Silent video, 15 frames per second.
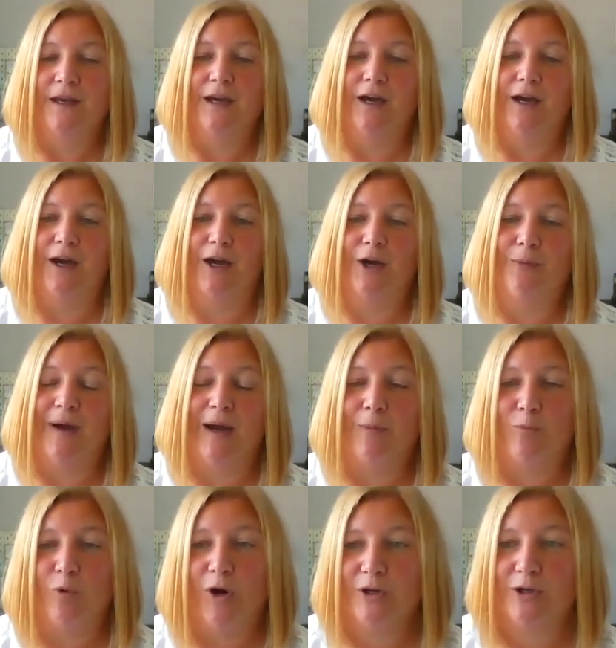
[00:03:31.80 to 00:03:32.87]
And
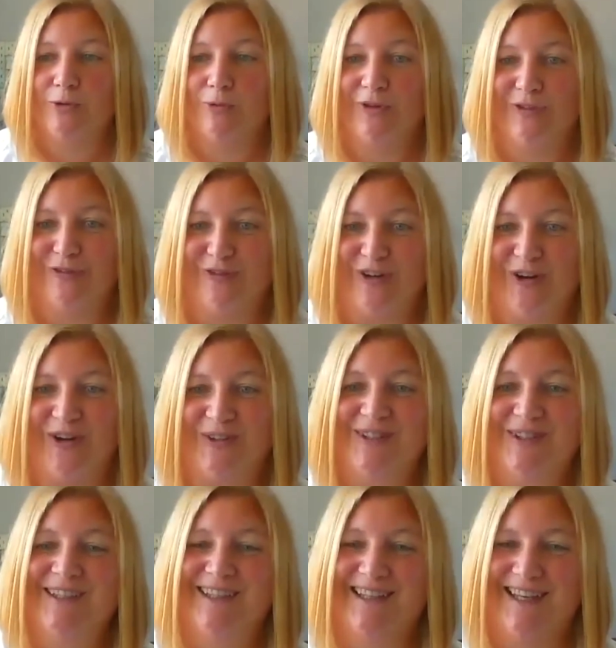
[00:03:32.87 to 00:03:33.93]
while you're on the phone,
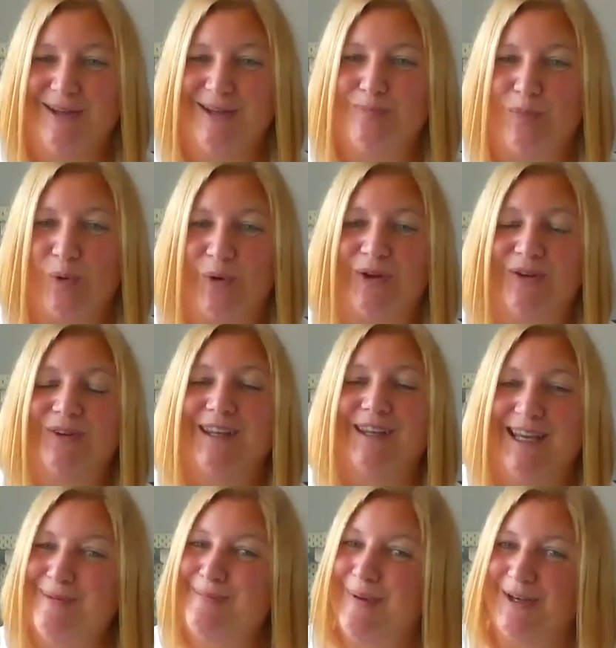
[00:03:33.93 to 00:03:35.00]
keep buoyant,
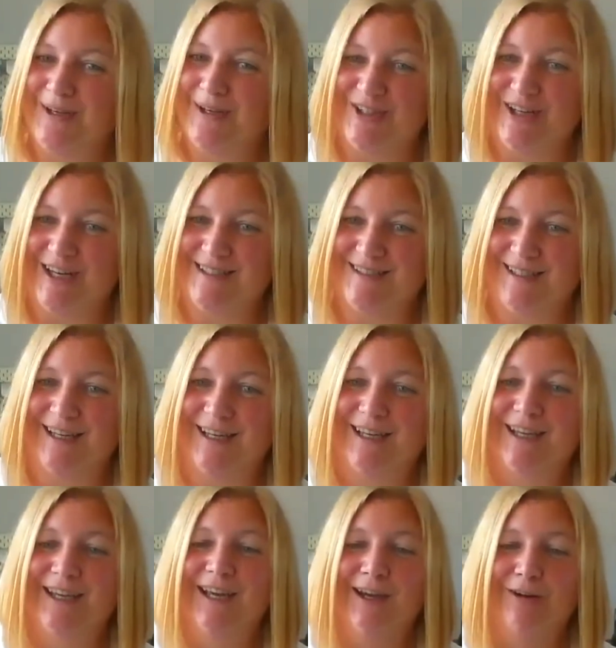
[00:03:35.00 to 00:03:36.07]
keep energetic.
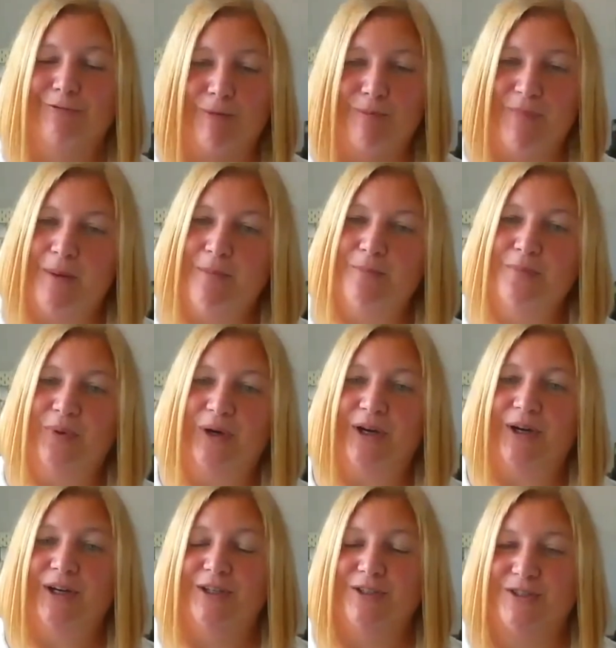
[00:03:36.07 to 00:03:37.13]

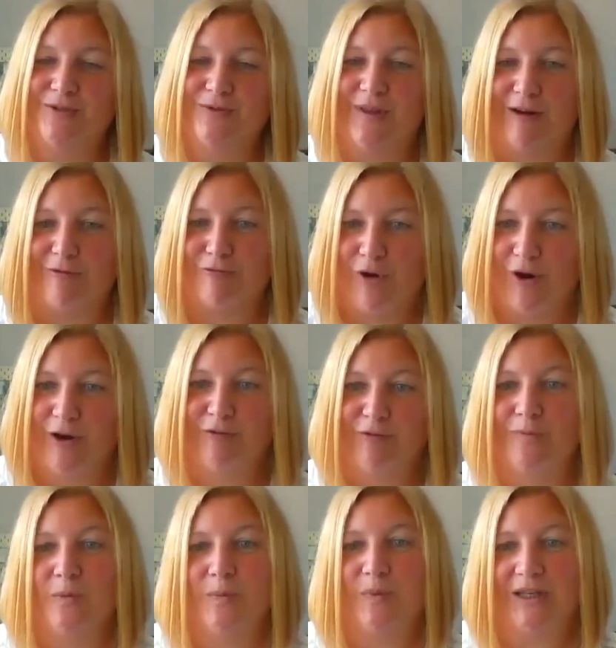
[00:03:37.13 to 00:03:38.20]
Remember, do that right
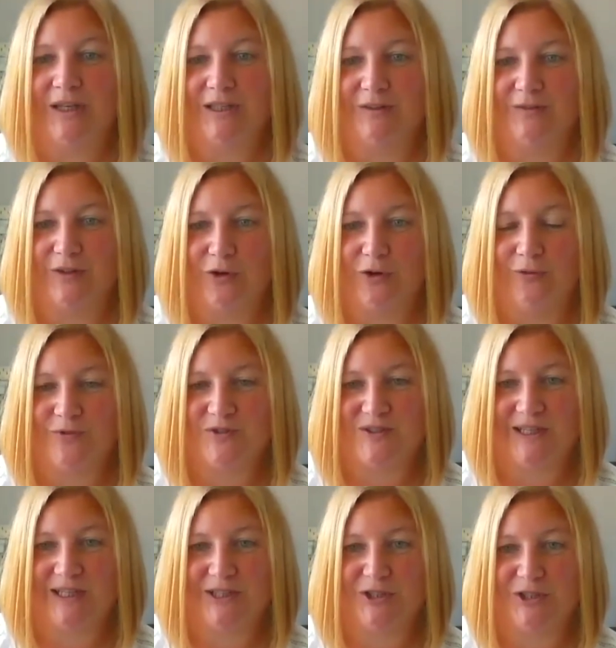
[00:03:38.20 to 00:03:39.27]
from the beginning of the
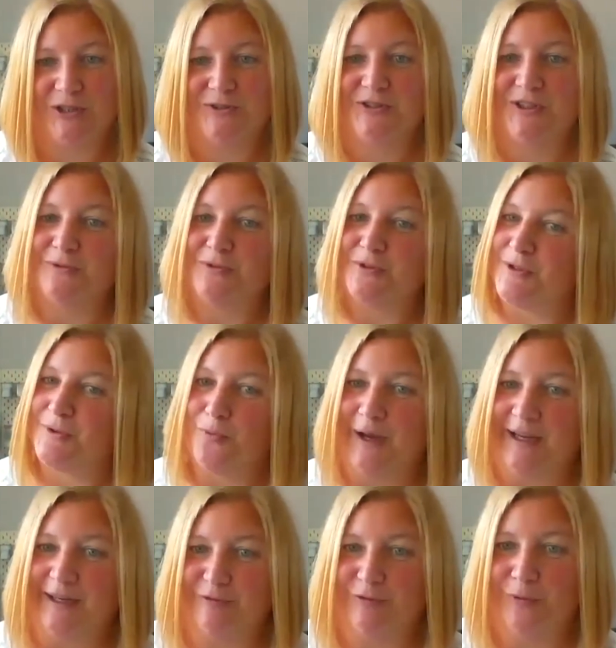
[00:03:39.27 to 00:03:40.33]
conversation. Don't just
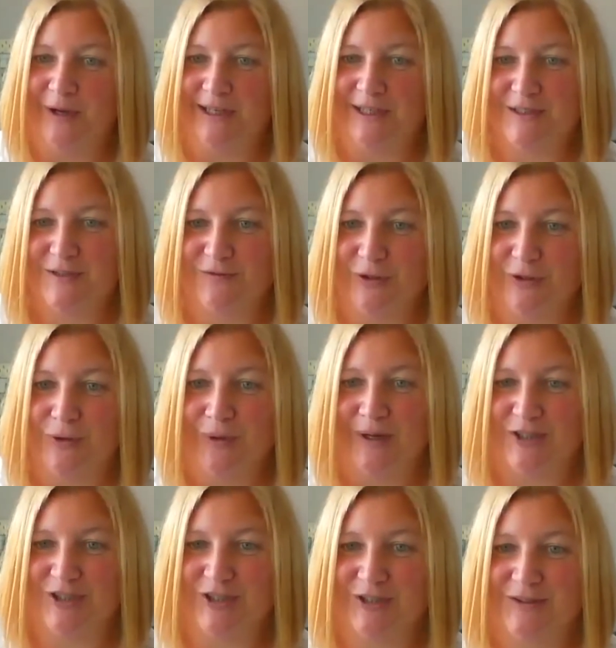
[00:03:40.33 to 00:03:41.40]
wait for when interview
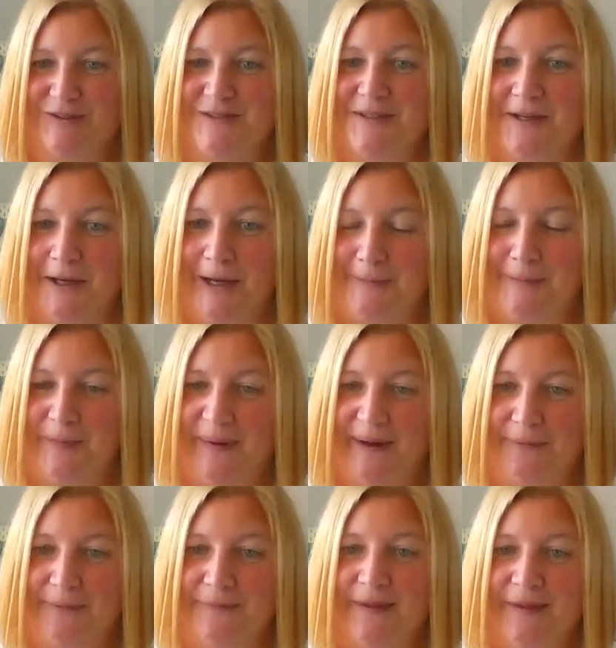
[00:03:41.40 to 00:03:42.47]
questions come
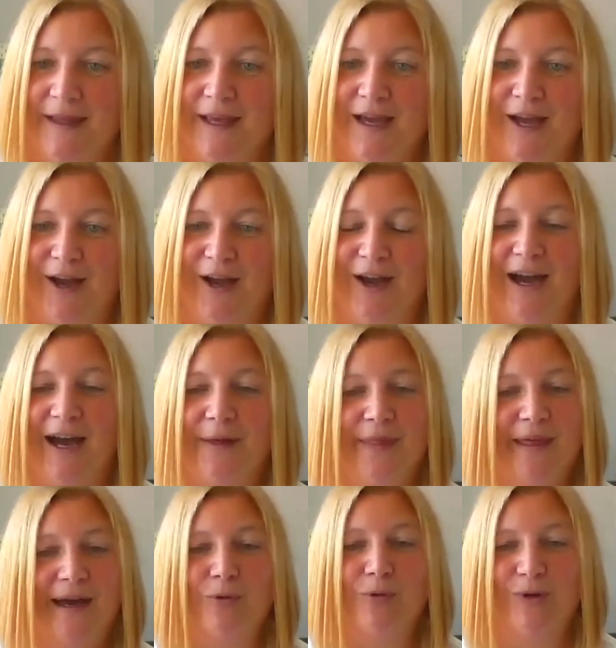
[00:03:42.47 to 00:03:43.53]
about. And
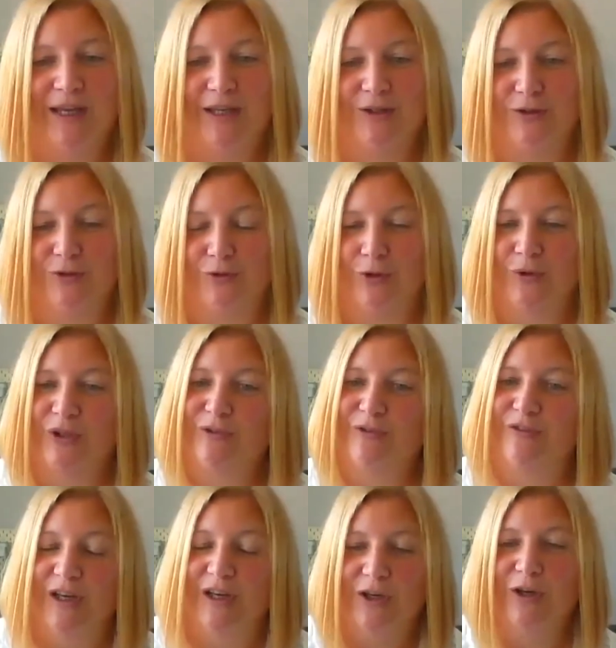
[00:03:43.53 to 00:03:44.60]
that will get you through and you'll
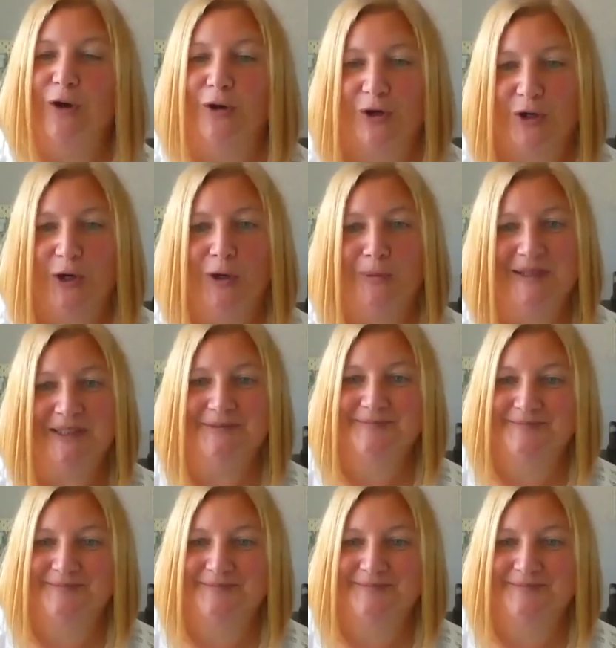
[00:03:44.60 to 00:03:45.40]
feel a lot calmer.